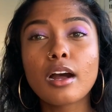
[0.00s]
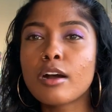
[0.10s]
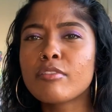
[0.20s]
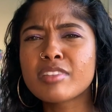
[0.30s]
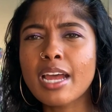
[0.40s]

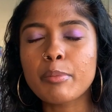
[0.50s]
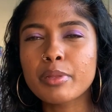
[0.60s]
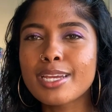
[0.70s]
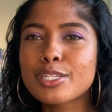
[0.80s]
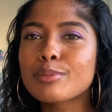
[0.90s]
of the
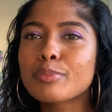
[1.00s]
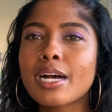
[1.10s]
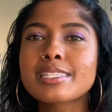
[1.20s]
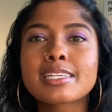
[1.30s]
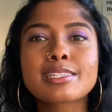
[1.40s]
application
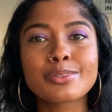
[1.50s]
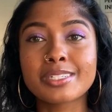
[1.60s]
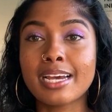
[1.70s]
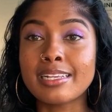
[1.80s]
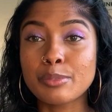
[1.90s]
process or
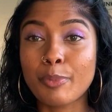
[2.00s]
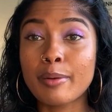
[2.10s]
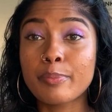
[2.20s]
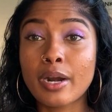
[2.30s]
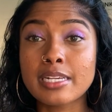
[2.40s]
test
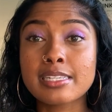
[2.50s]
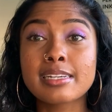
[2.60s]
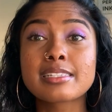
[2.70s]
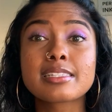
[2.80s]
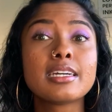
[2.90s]
prep
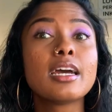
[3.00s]
process,